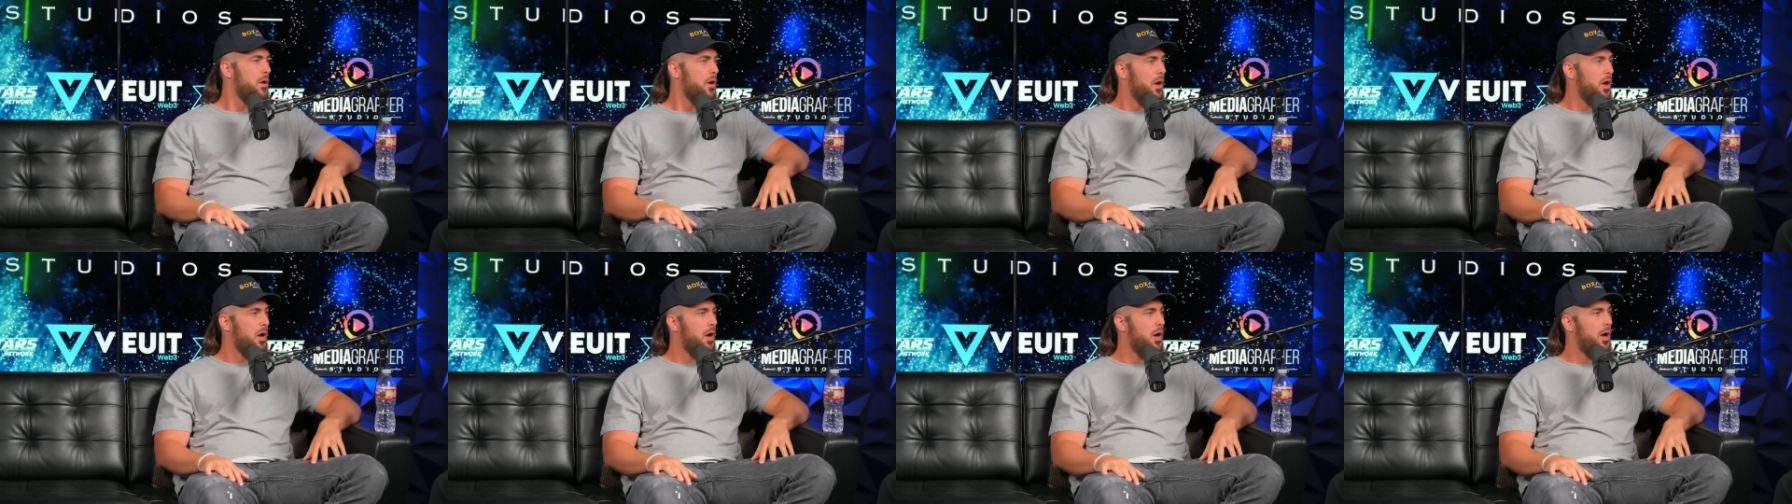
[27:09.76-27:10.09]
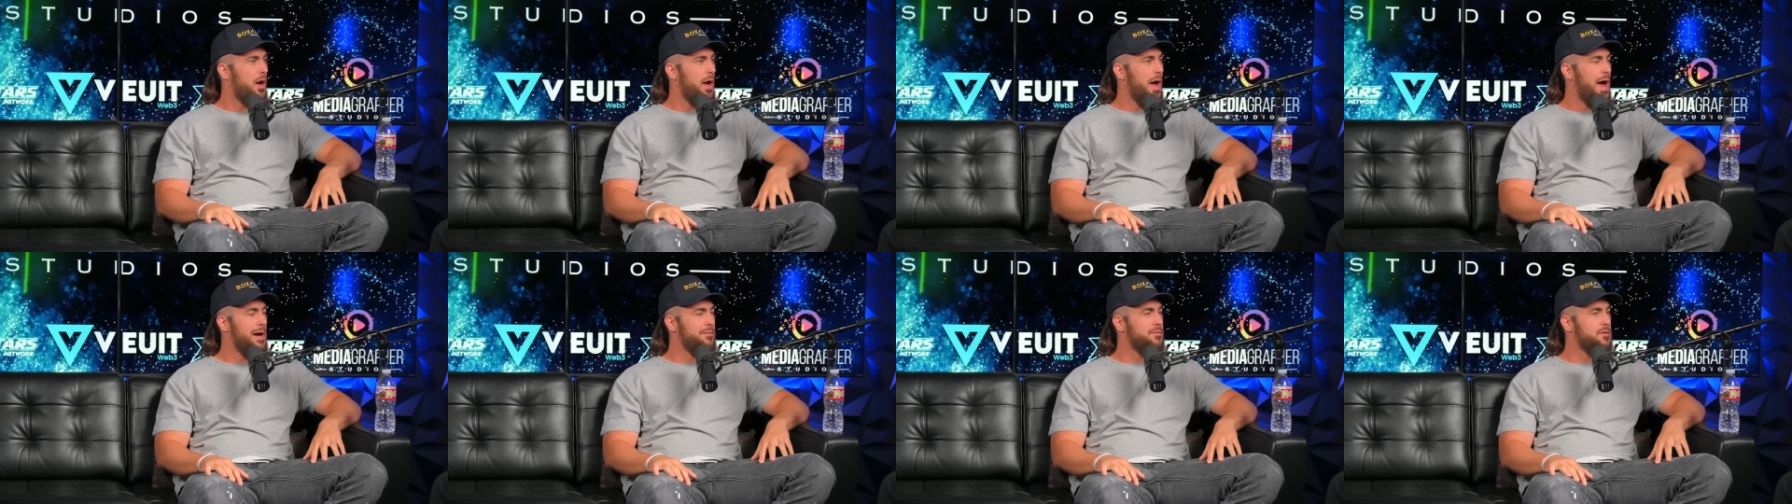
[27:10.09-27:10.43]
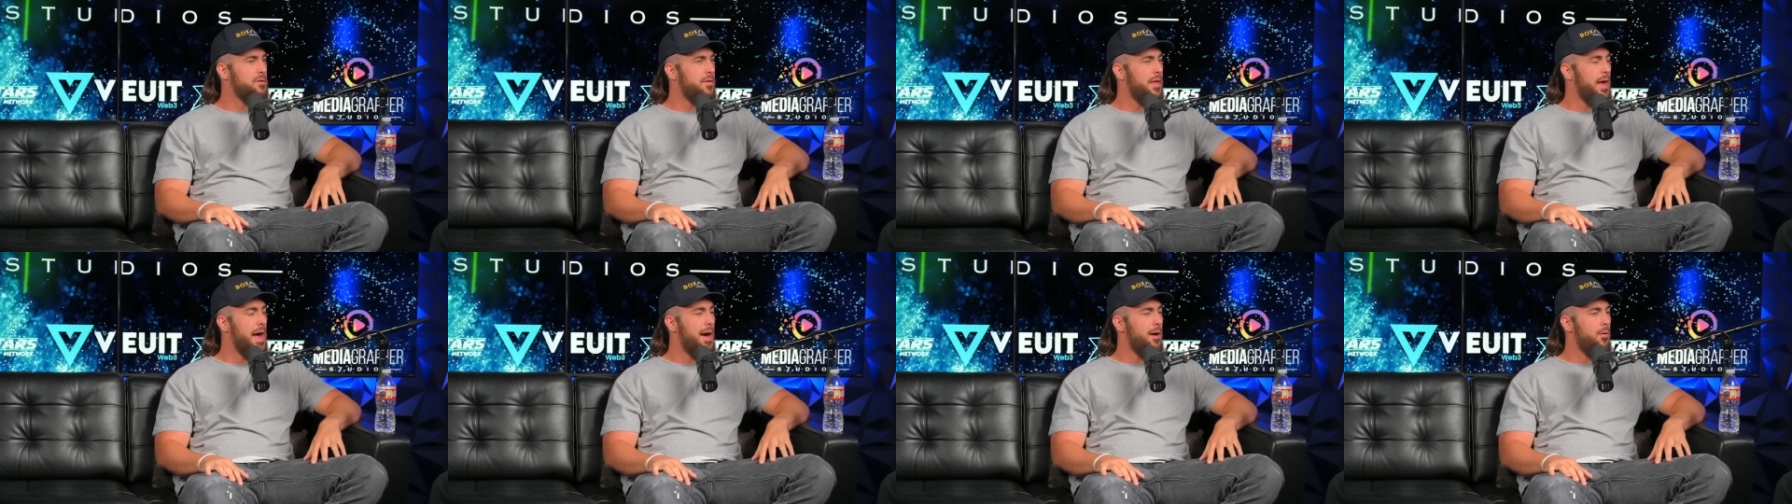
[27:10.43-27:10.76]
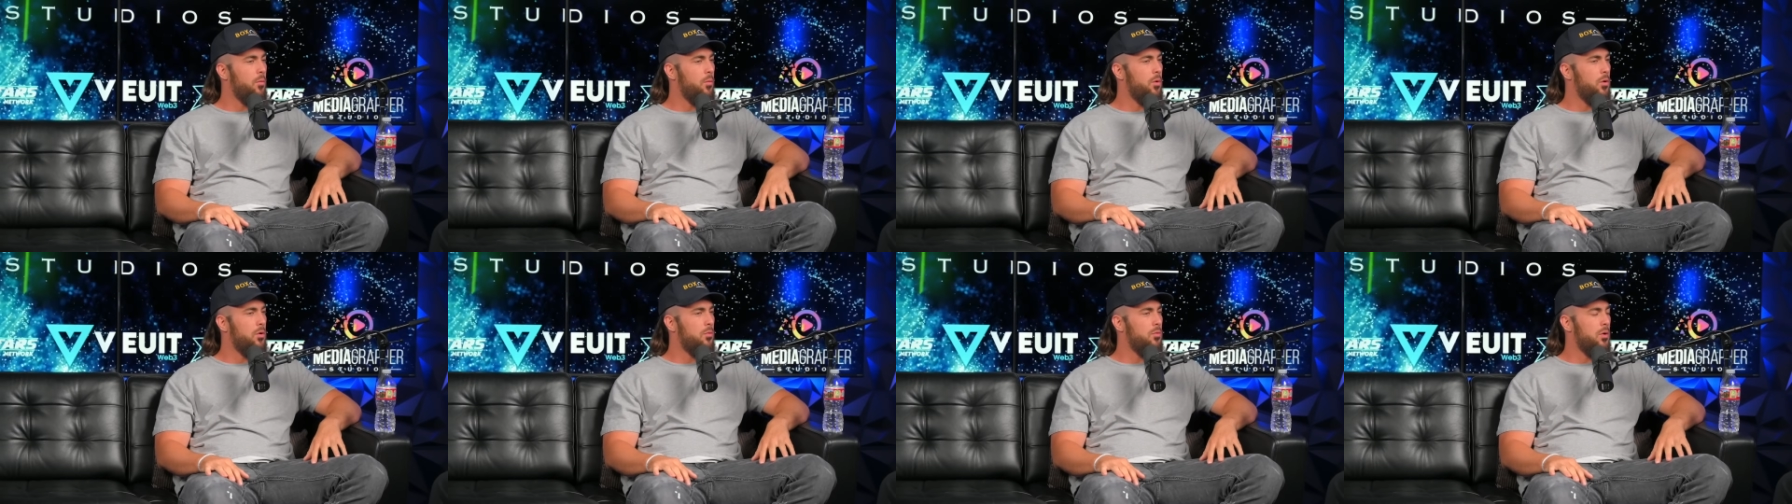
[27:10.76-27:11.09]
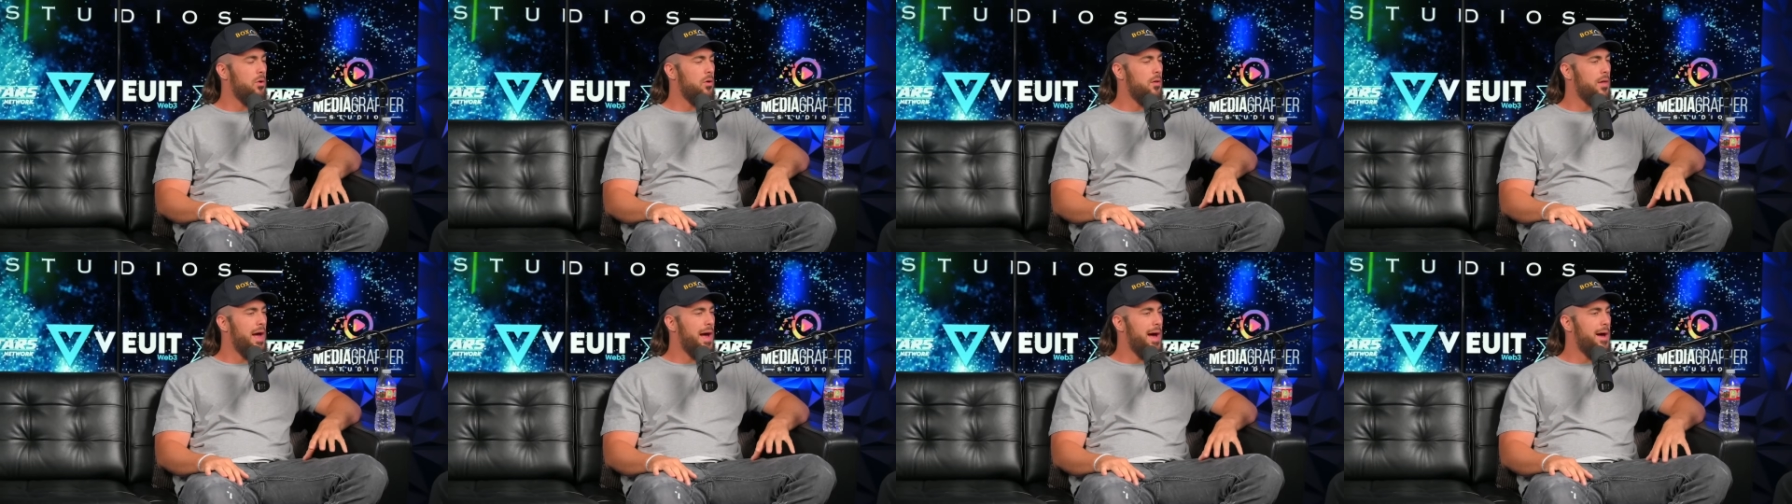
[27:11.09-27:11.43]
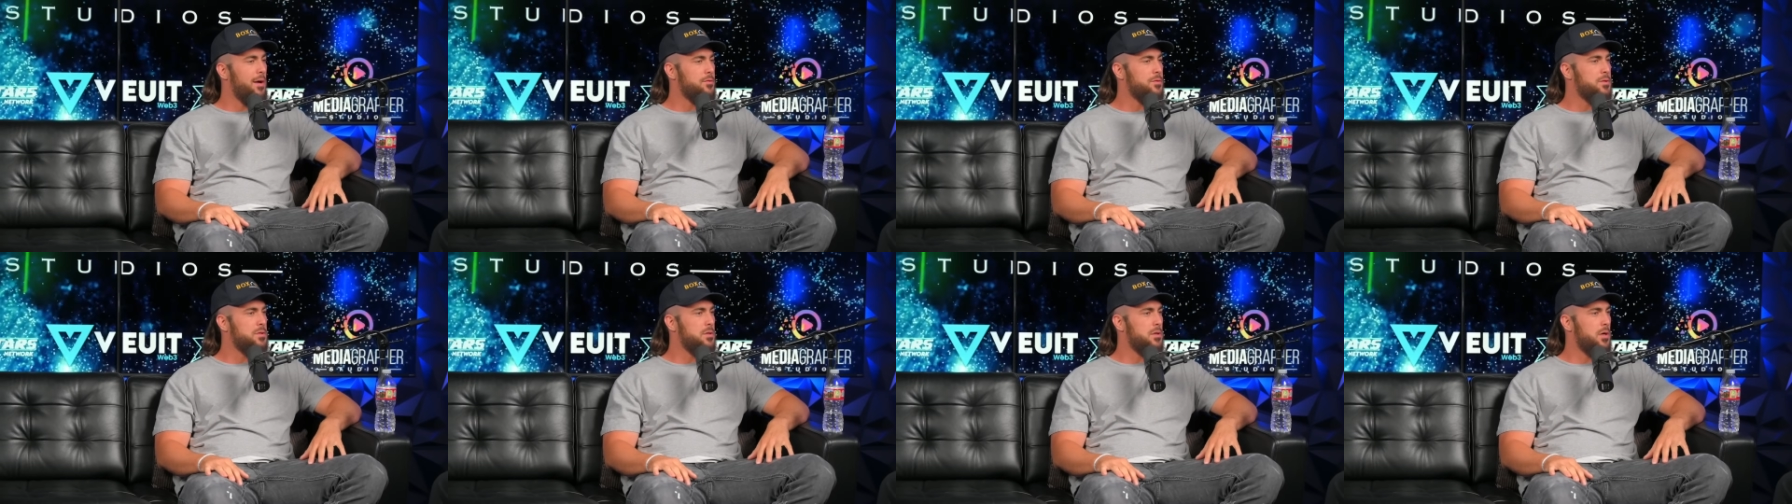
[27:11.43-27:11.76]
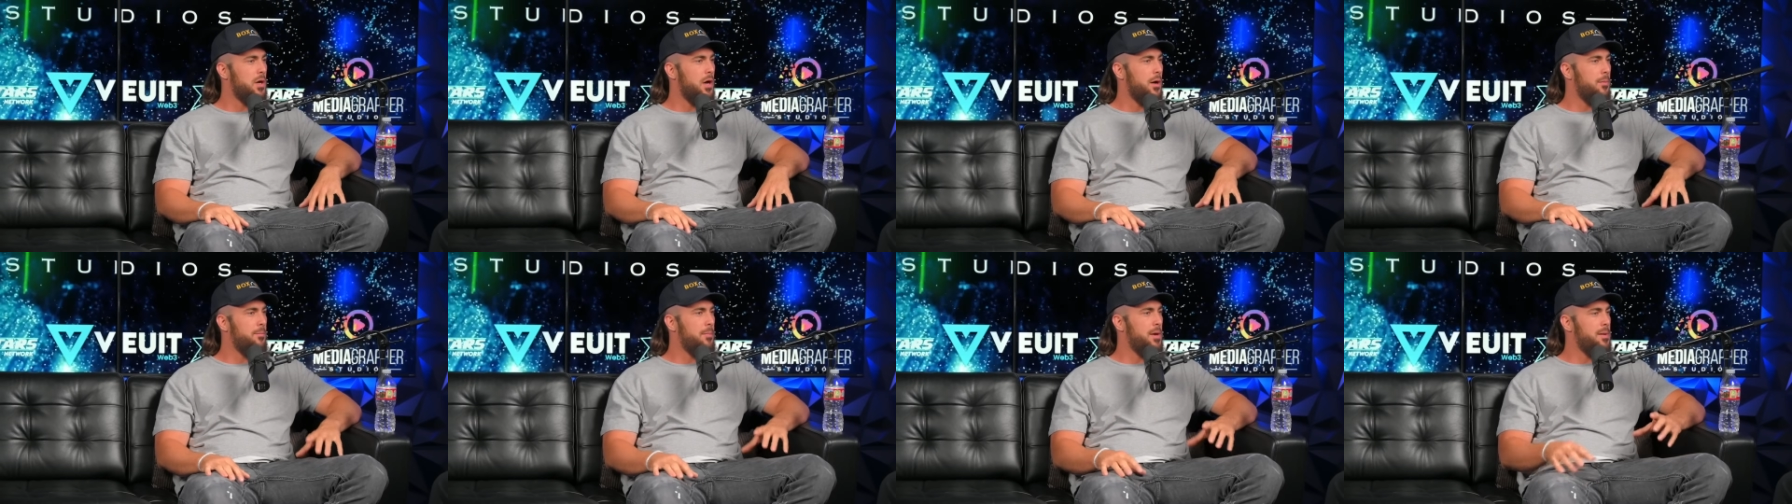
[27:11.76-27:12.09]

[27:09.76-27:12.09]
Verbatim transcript: Uh, after that, we'll roll out uh,